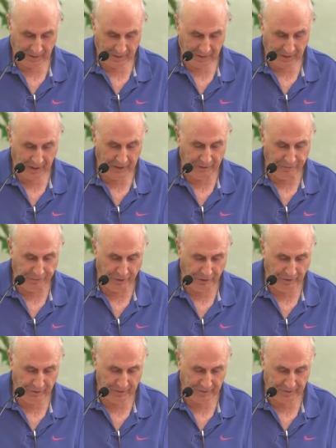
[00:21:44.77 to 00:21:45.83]
and
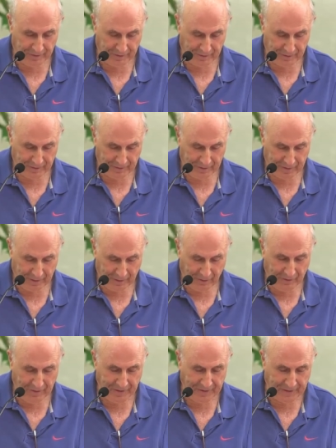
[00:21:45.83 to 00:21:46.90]
focused
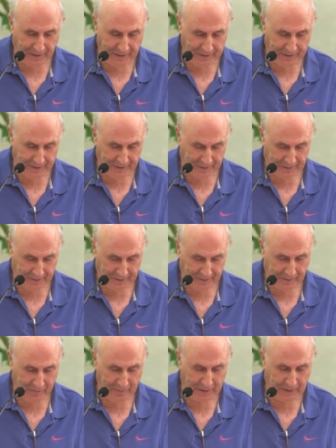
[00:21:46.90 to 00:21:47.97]
on study,
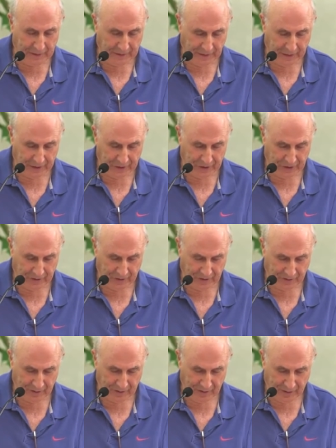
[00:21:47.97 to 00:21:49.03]
meditation,
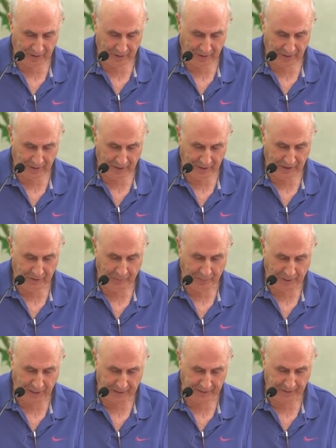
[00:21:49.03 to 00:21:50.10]
and
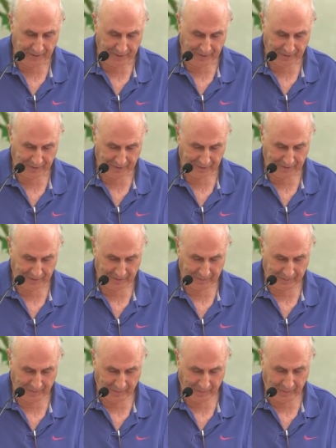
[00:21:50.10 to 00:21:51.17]
practices
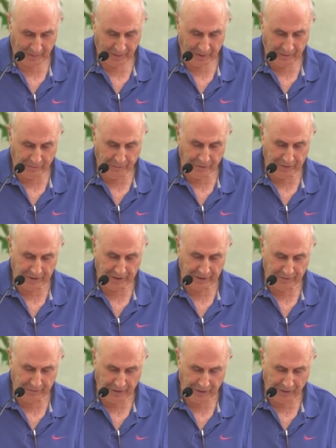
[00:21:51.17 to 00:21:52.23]
for the
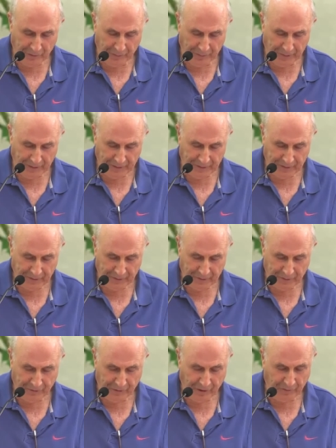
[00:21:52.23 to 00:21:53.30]
development
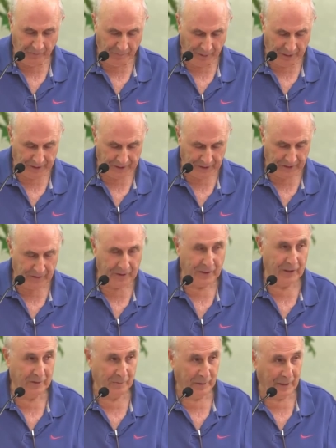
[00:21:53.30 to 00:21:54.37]
of compassion
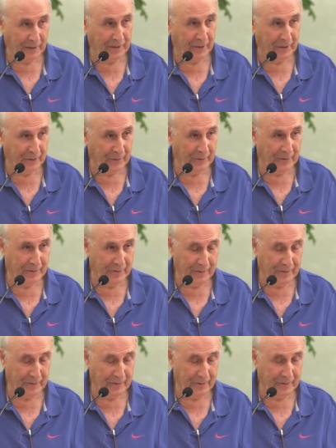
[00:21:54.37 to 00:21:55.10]
and brotherhood?